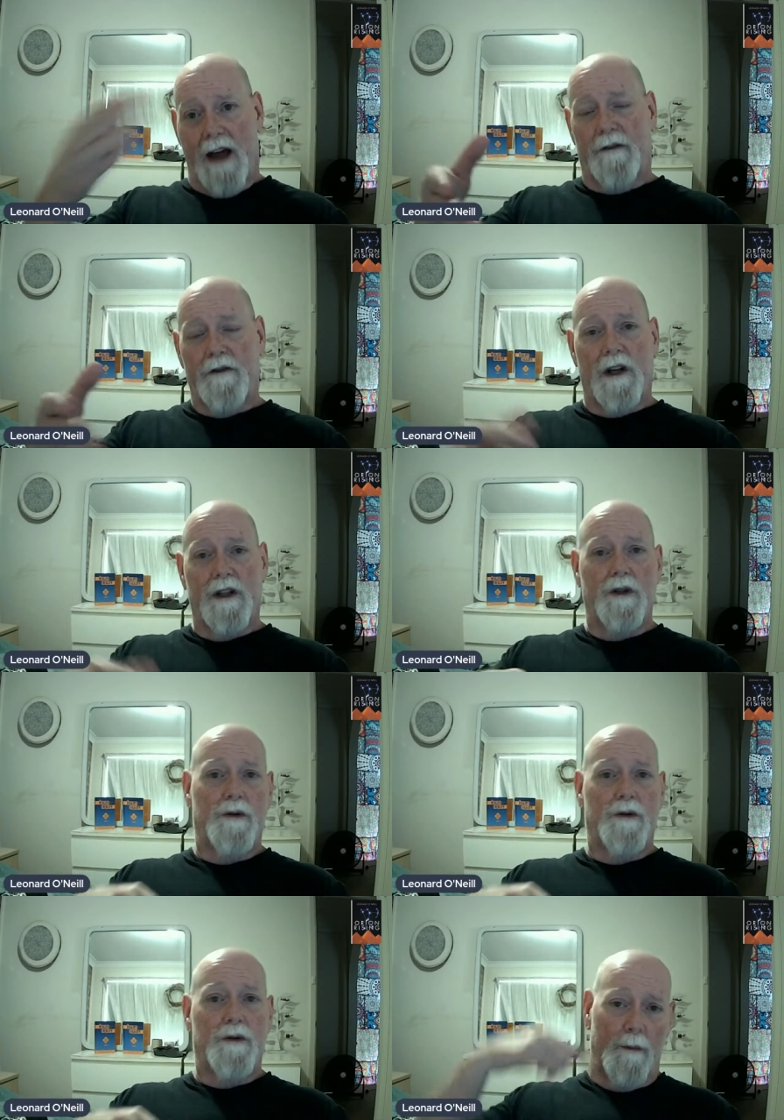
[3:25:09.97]
If you're on
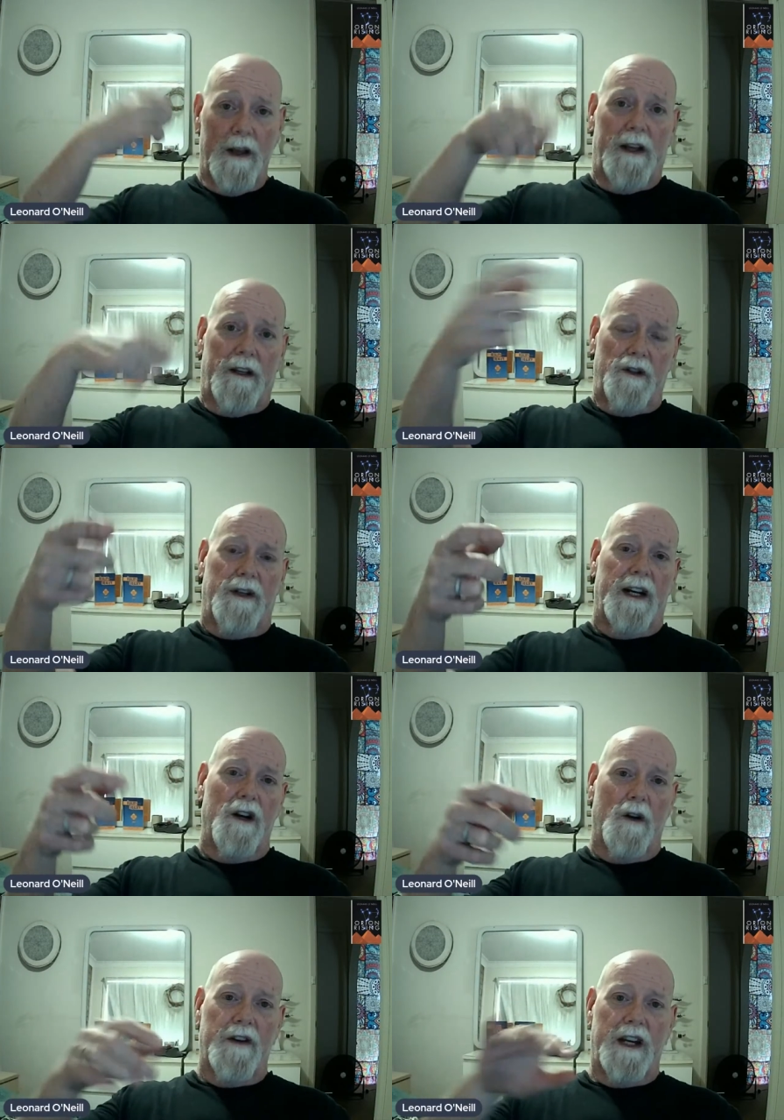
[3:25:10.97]
YouTube, you'll get a
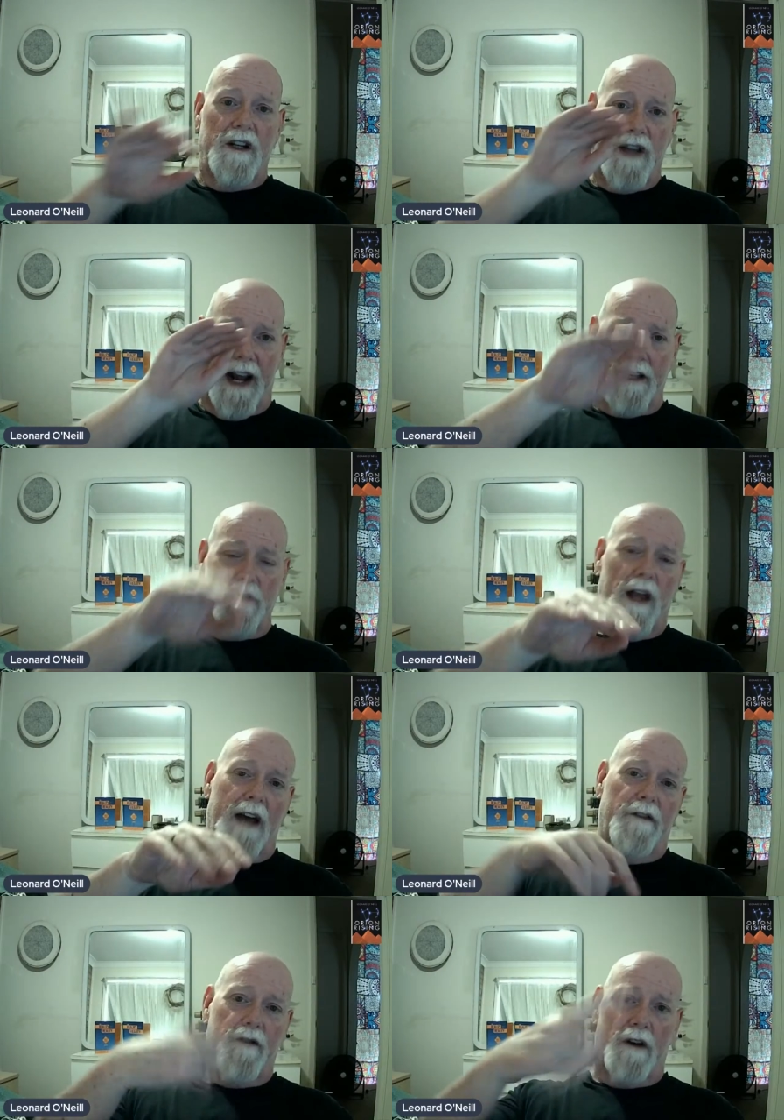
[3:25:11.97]
notification that I go live.
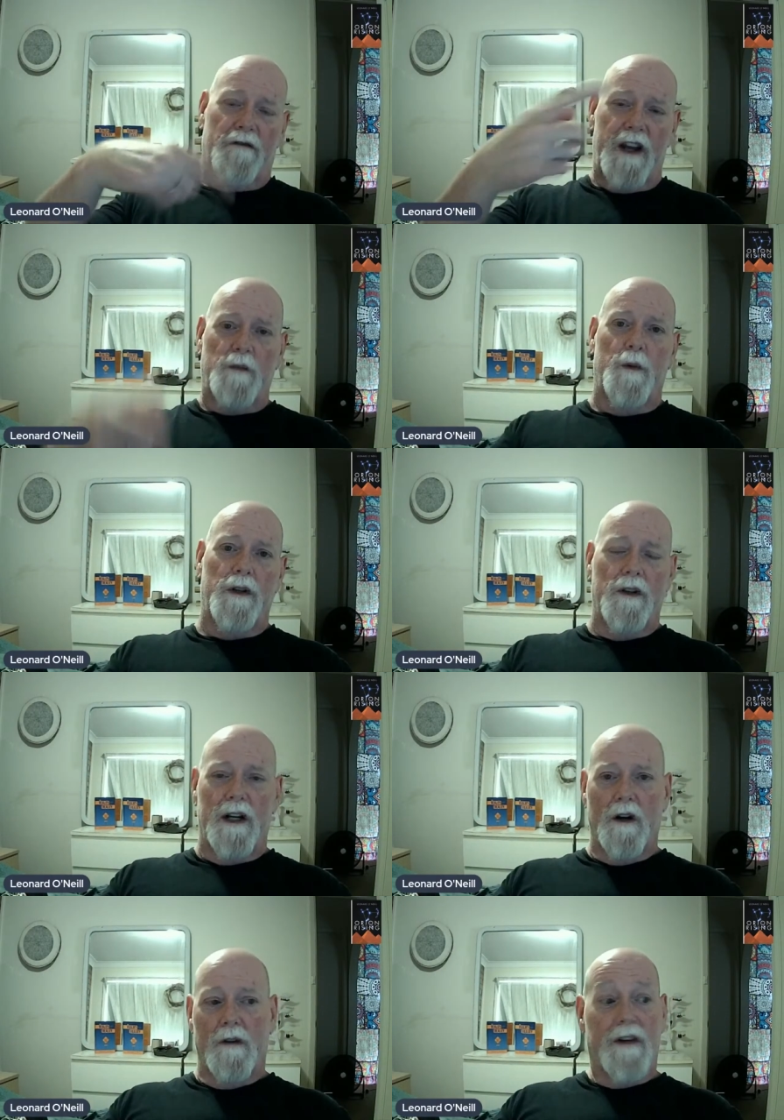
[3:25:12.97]
If you're on Facebook, you'll get a
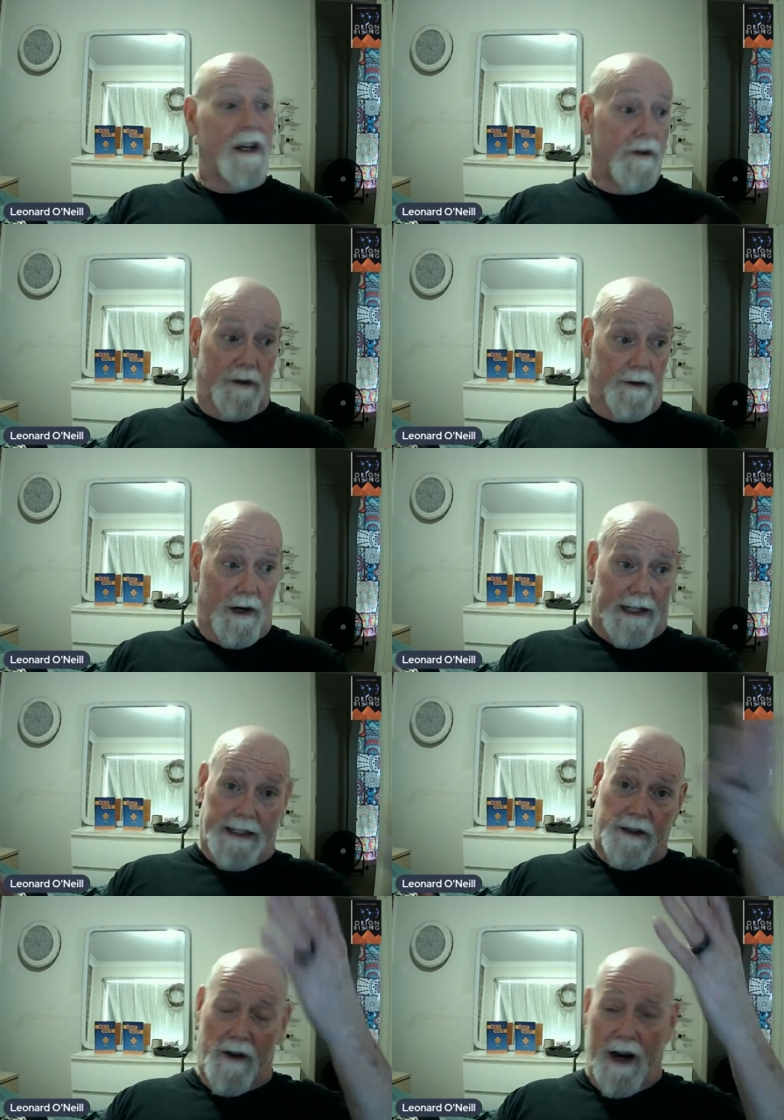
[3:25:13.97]
notification. If you're on
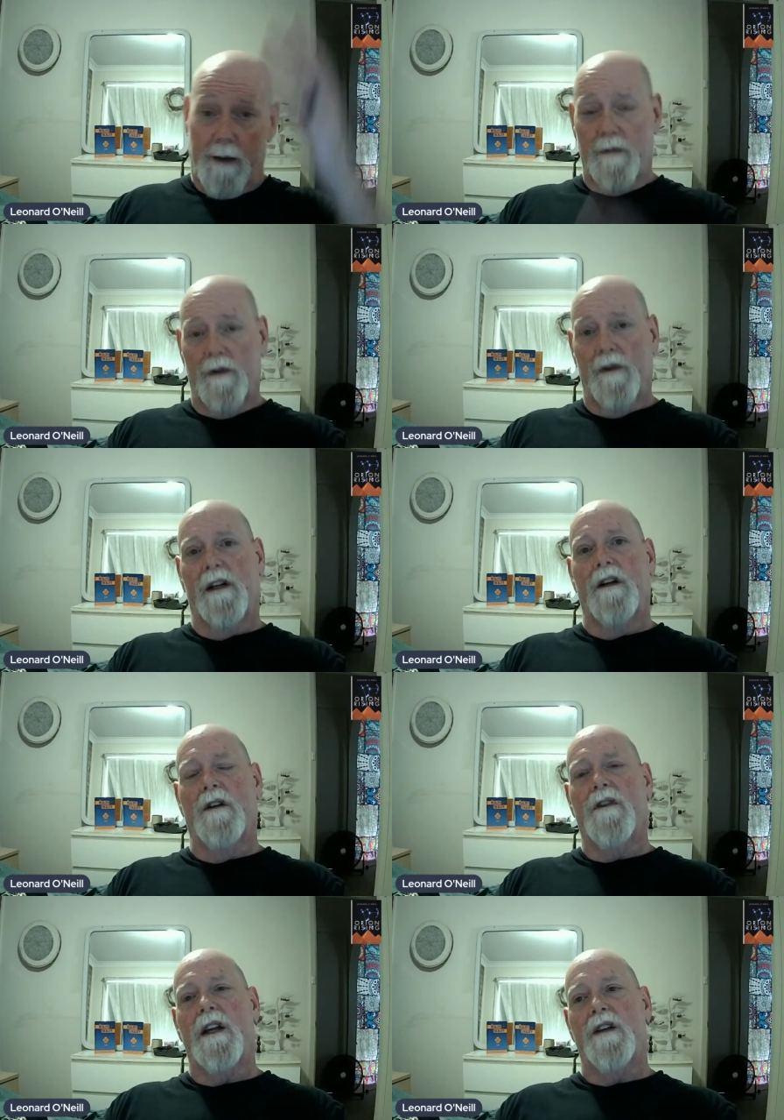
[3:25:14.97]
Instagram, you'll get a
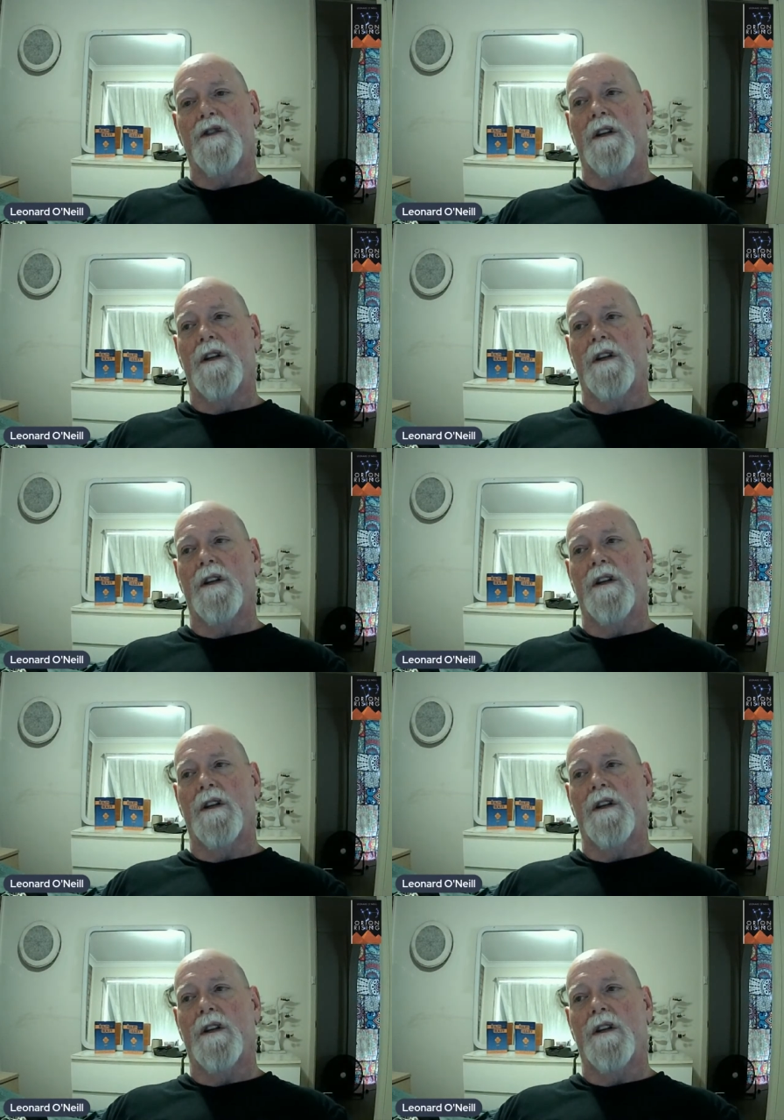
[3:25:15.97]
notification.